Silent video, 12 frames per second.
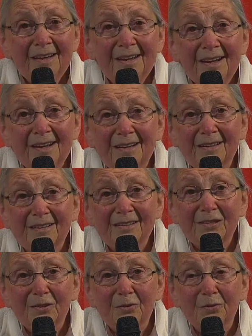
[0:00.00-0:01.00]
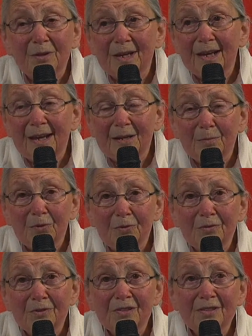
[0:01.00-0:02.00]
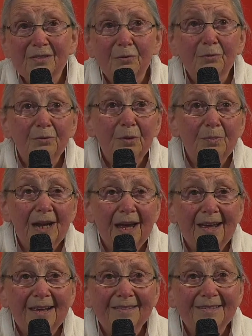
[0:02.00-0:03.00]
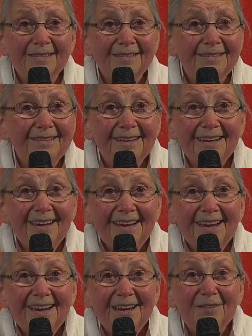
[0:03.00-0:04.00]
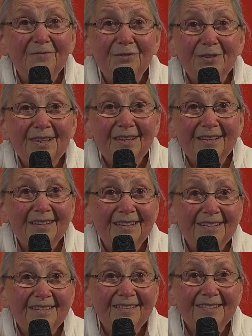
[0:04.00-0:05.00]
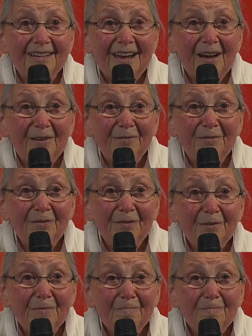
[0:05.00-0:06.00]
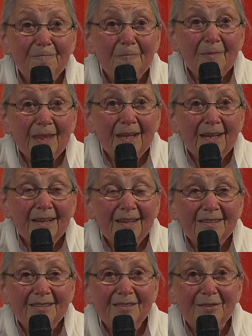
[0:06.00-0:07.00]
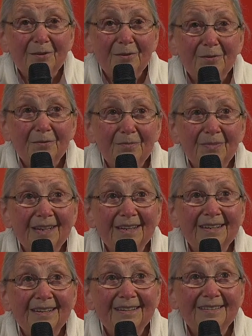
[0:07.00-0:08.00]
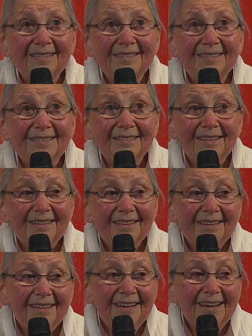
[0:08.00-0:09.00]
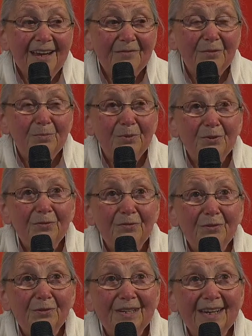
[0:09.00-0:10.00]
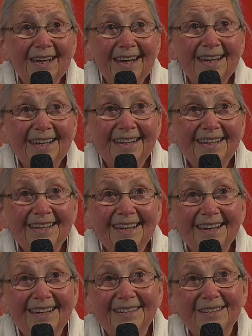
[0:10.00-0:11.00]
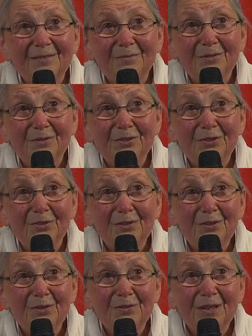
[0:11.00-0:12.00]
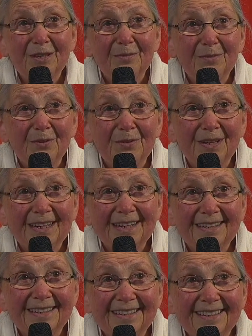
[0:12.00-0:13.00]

and all the animals, all the plants, everything needs love. So please have a beautiful day, and we'll join you in the morning.